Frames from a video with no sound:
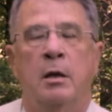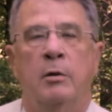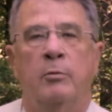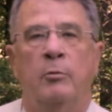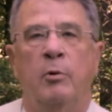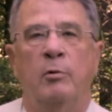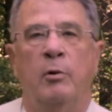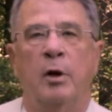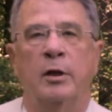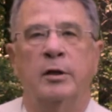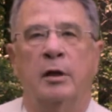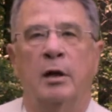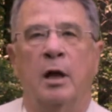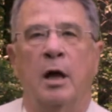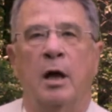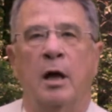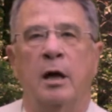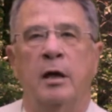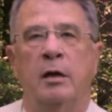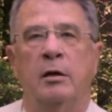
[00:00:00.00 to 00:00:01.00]
We want the
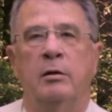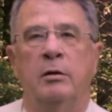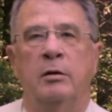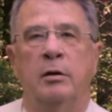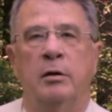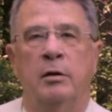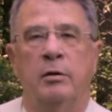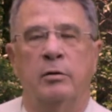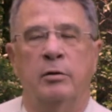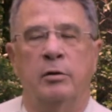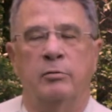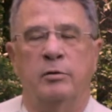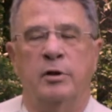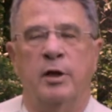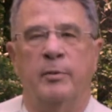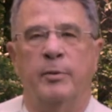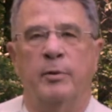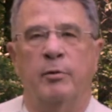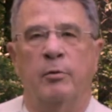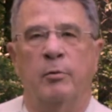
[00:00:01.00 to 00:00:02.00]
line or the
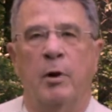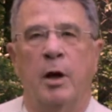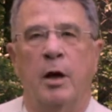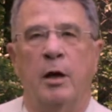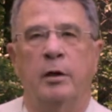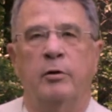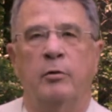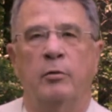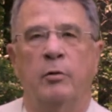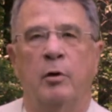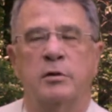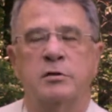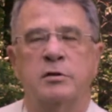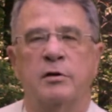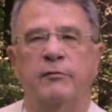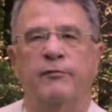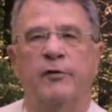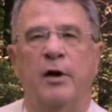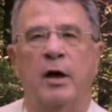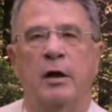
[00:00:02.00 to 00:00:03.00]
tip of the rod to
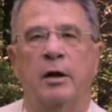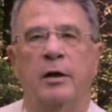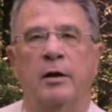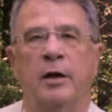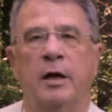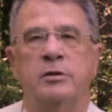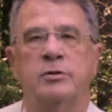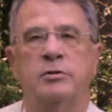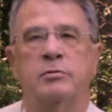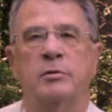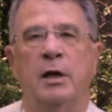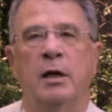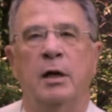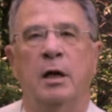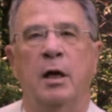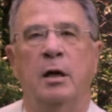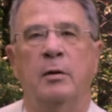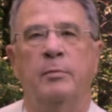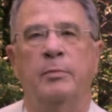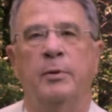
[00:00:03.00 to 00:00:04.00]
also follow that straight
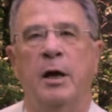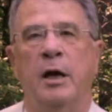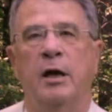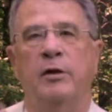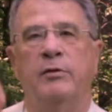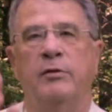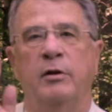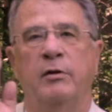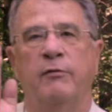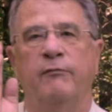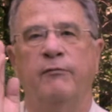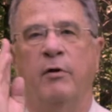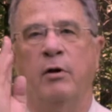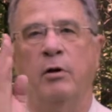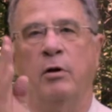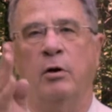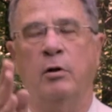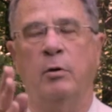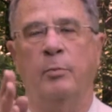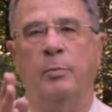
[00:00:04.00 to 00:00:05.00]
line path in the
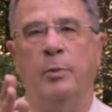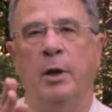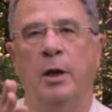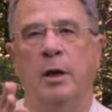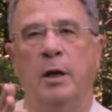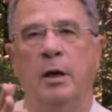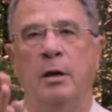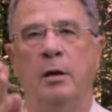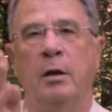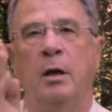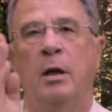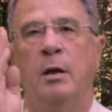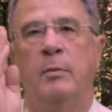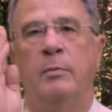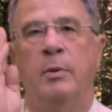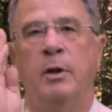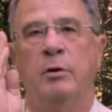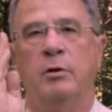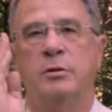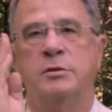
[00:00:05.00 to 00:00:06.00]
vertical plane
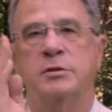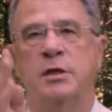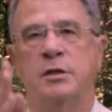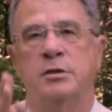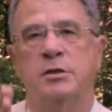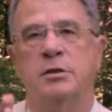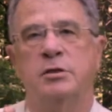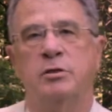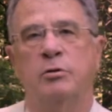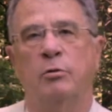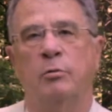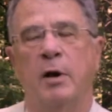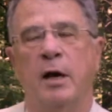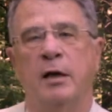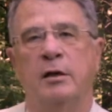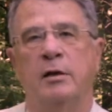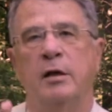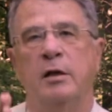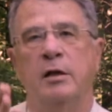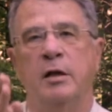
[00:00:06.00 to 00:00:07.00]
because this is
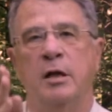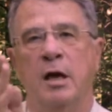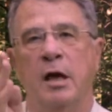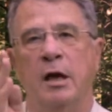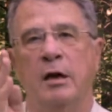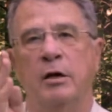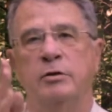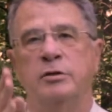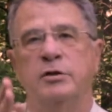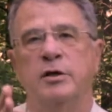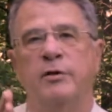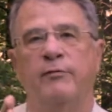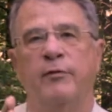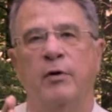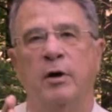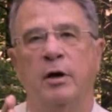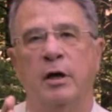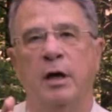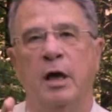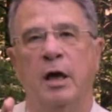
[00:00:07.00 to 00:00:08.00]
directing the energy of
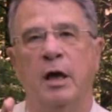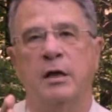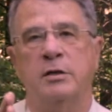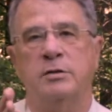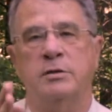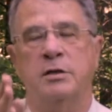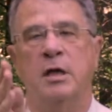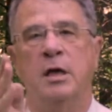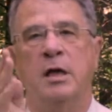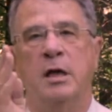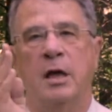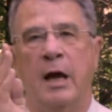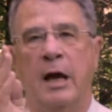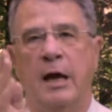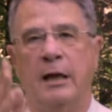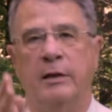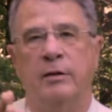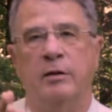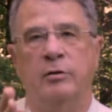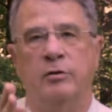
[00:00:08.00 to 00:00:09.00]
our cast
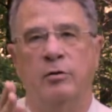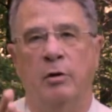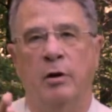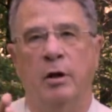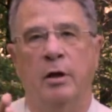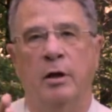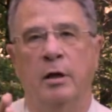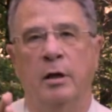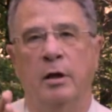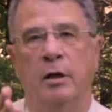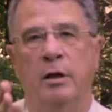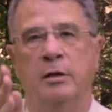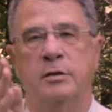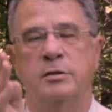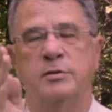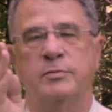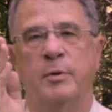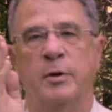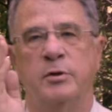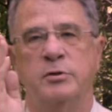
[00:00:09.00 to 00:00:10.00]
at the target, and it
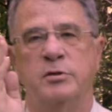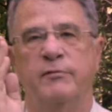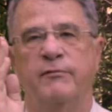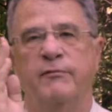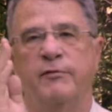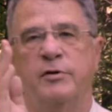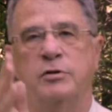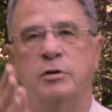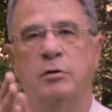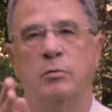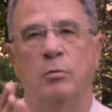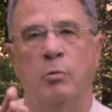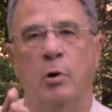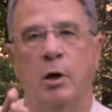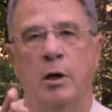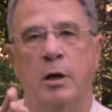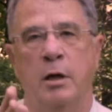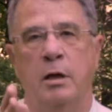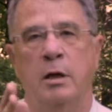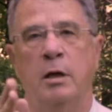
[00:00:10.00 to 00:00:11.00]
is the most efficient
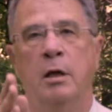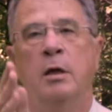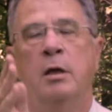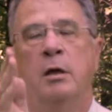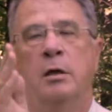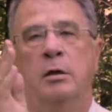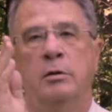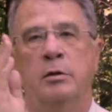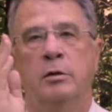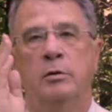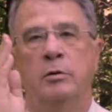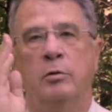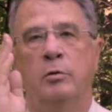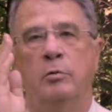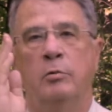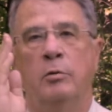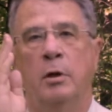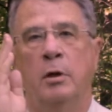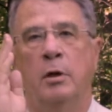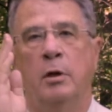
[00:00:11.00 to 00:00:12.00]
way
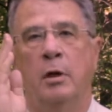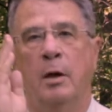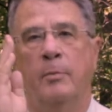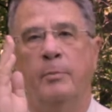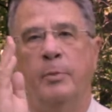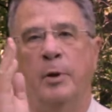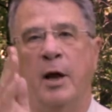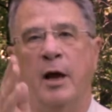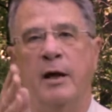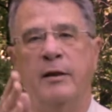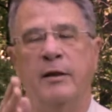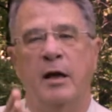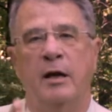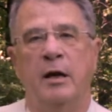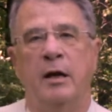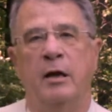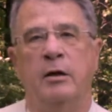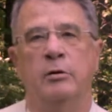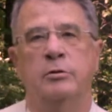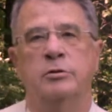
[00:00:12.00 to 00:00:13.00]
to apply that
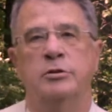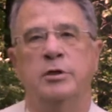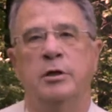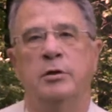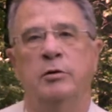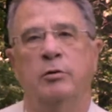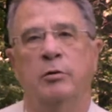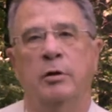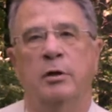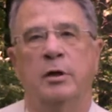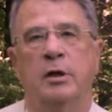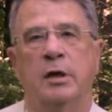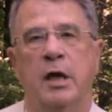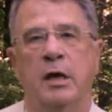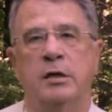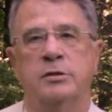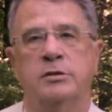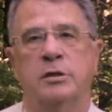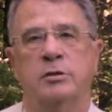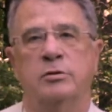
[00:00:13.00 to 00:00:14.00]
energy during the
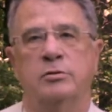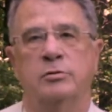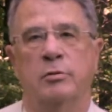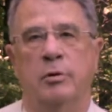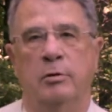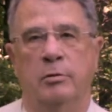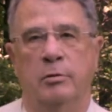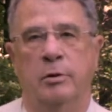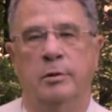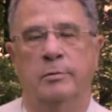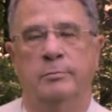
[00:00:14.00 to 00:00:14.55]
casting stroke.